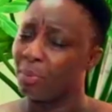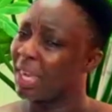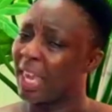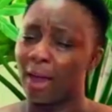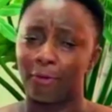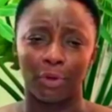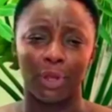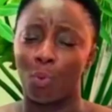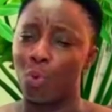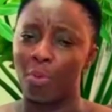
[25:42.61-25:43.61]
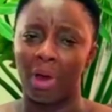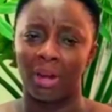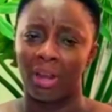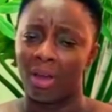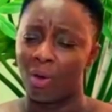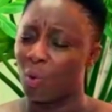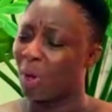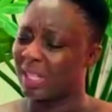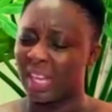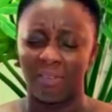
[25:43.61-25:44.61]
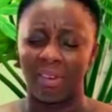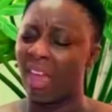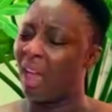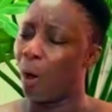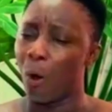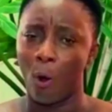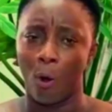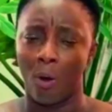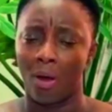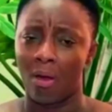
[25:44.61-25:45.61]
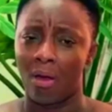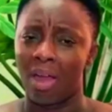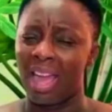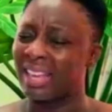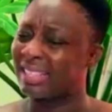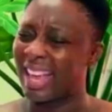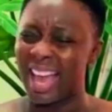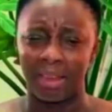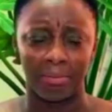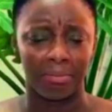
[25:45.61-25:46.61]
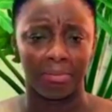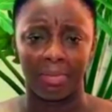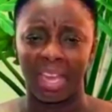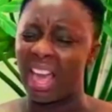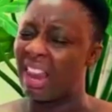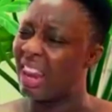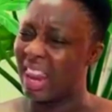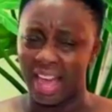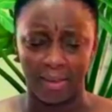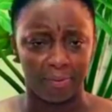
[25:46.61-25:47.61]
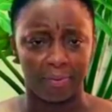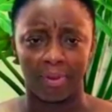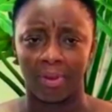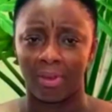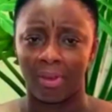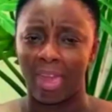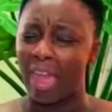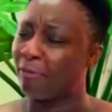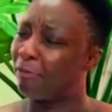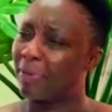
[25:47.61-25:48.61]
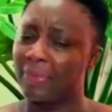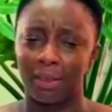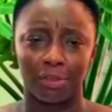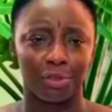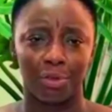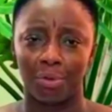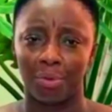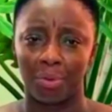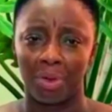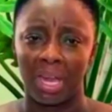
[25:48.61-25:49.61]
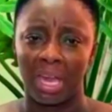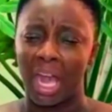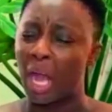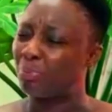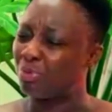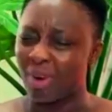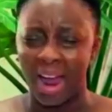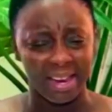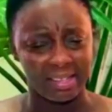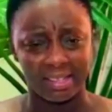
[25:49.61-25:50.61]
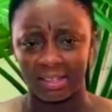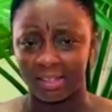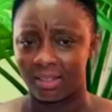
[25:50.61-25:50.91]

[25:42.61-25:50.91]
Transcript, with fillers: Be careful the woman who has given her all, her time, her life, everything to you, her pride,